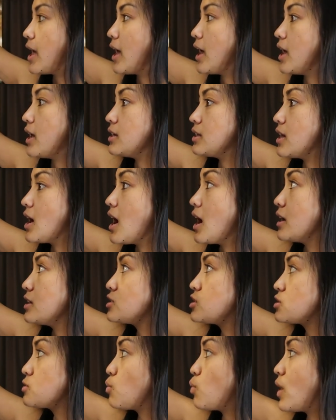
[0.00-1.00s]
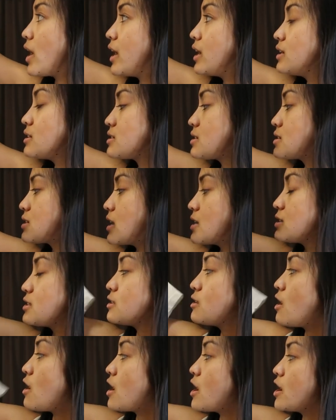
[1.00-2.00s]
and yeah it's just white it's a size
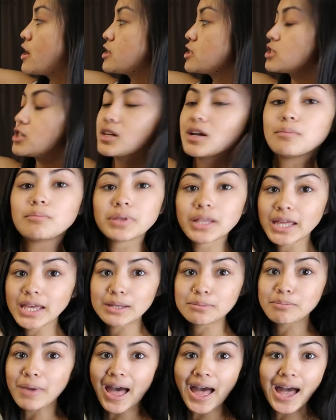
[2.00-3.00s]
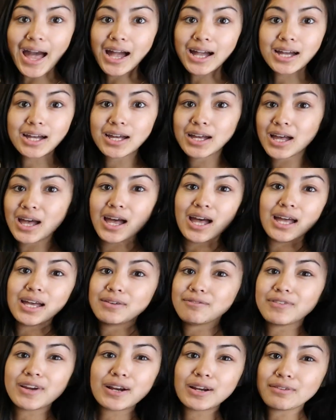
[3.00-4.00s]
large plain back
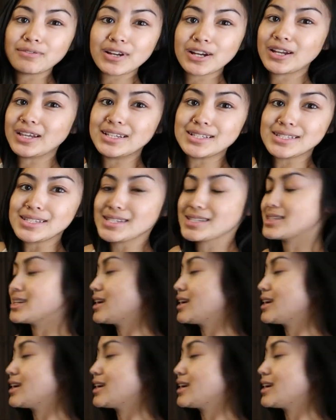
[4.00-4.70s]
very very easy